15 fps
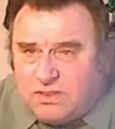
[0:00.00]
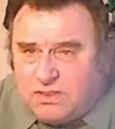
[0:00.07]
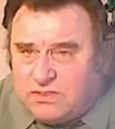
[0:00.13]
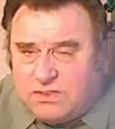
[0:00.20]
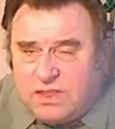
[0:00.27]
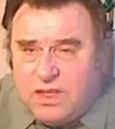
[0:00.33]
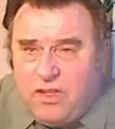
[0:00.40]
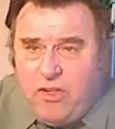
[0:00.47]

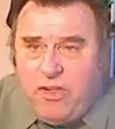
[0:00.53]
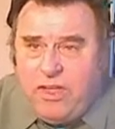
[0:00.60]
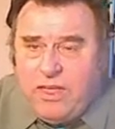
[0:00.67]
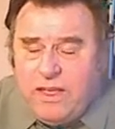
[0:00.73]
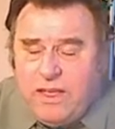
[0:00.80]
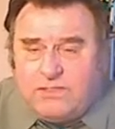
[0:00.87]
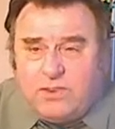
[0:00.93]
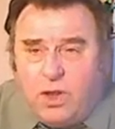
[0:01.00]

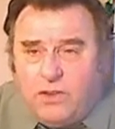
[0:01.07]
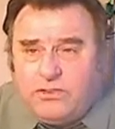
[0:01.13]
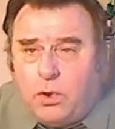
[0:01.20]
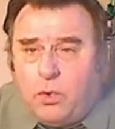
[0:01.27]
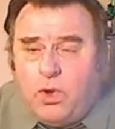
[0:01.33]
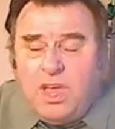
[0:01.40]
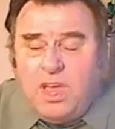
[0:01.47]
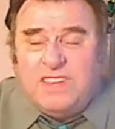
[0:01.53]
It's
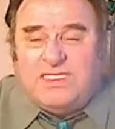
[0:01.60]
also